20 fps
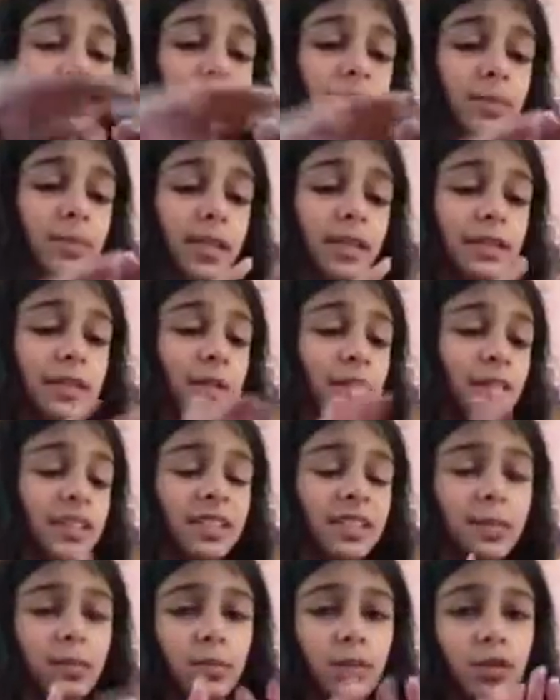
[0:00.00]
She made something
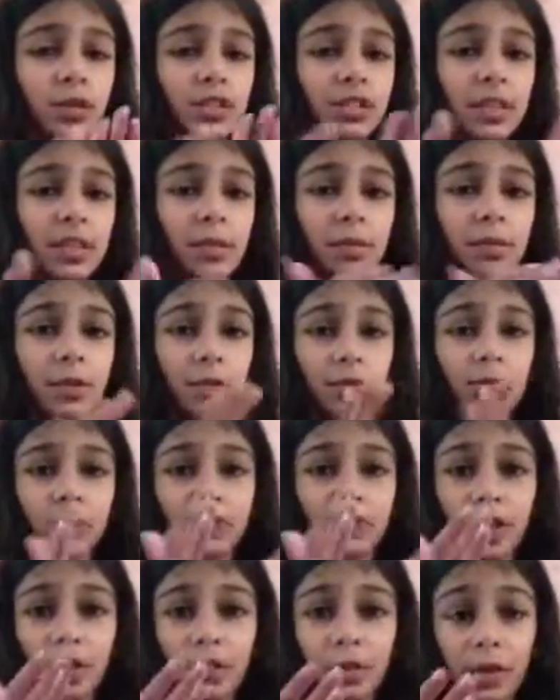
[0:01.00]
similar except this
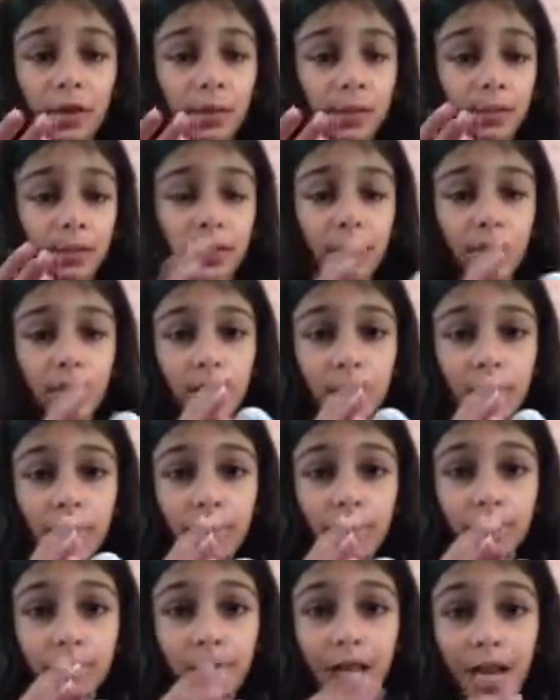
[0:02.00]
one's fluffy, but
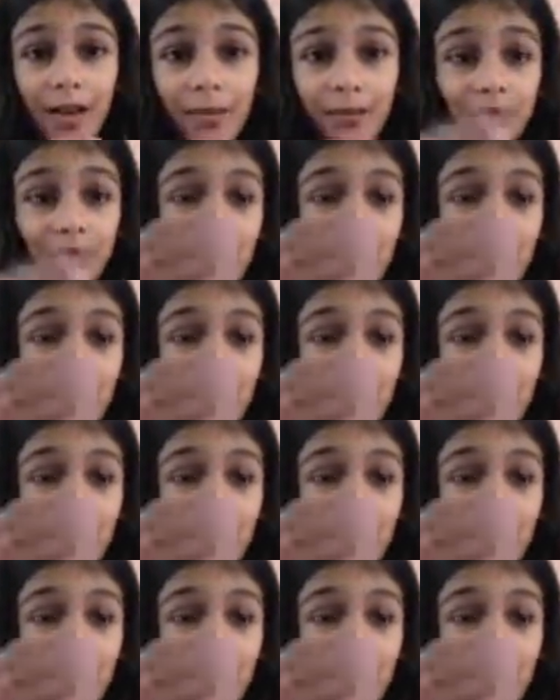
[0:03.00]
yeah.